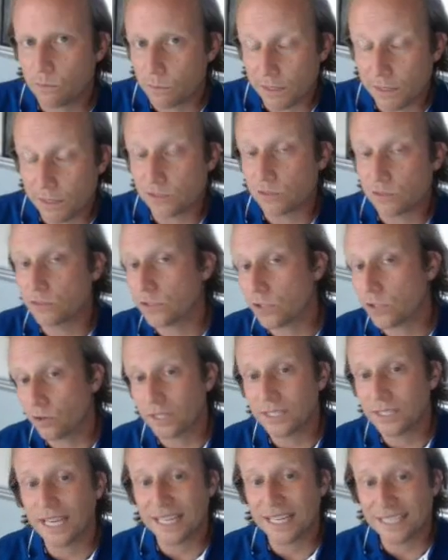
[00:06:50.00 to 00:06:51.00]
where my students go
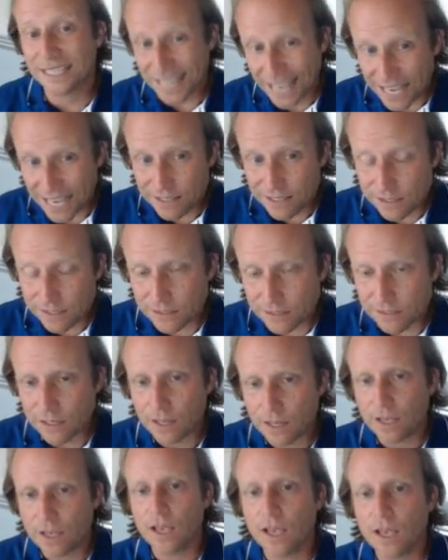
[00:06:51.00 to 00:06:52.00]
to take tests.
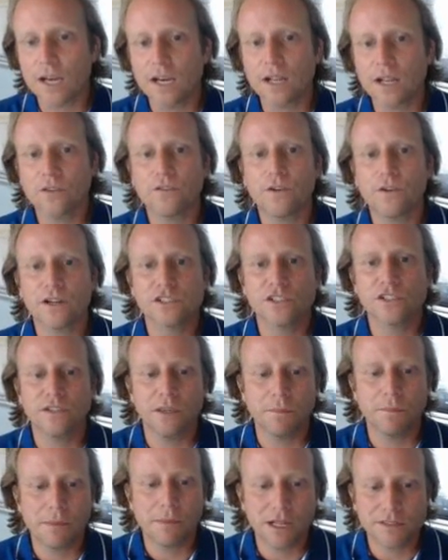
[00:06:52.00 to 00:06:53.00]
Another function of
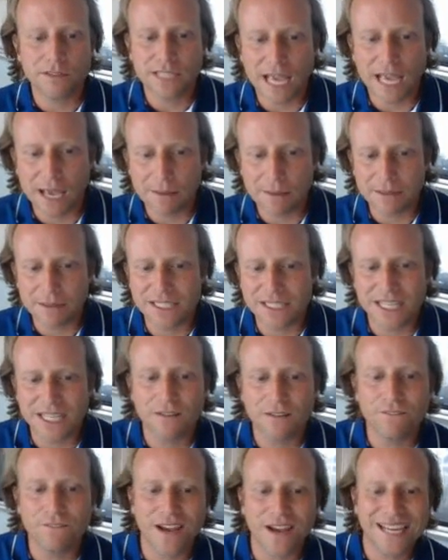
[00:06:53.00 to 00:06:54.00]
the About tab is the
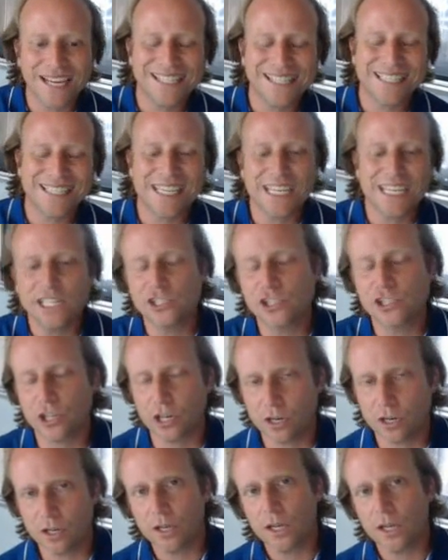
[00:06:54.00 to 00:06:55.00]
Invite
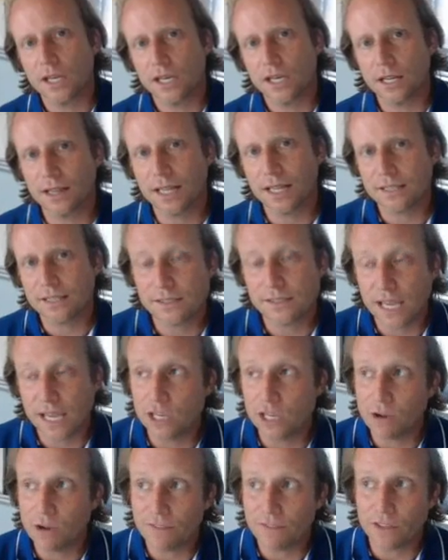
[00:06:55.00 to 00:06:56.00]
Teacher. Now let's say
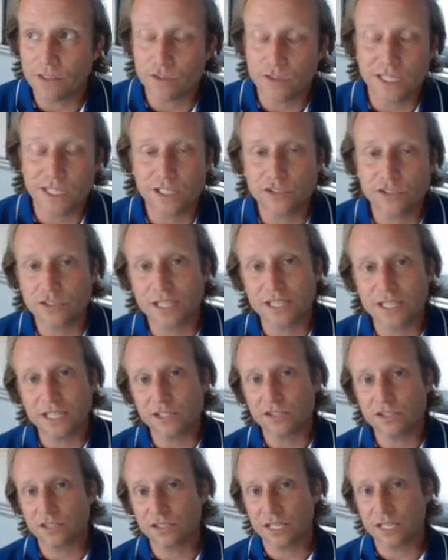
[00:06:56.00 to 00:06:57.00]
you have other teachers that
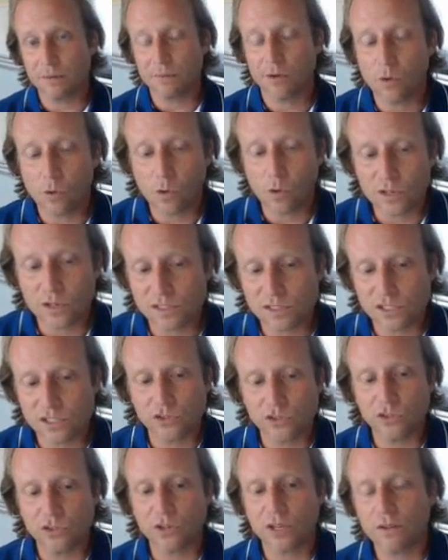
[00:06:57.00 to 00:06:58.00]
teach the same course as
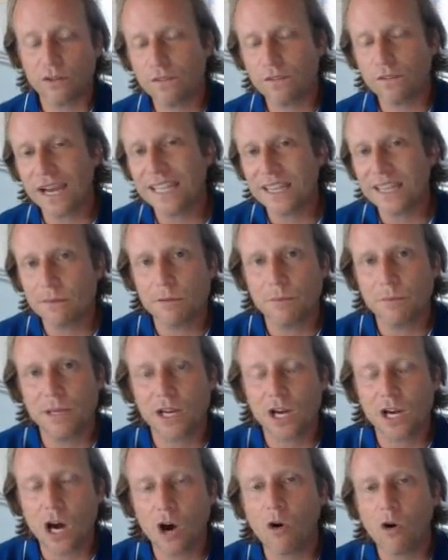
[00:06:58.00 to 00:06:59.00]
you. You can invite them to be
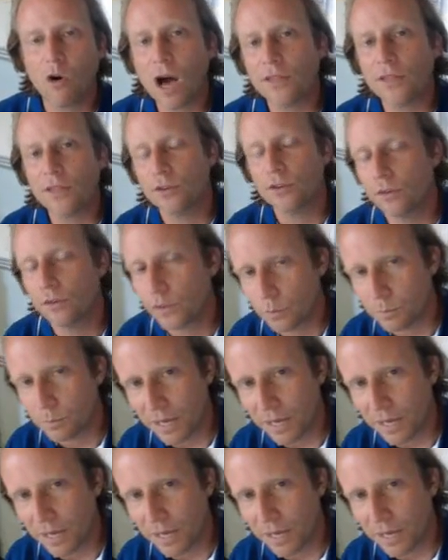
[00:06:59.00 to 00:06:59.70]
a co-author of your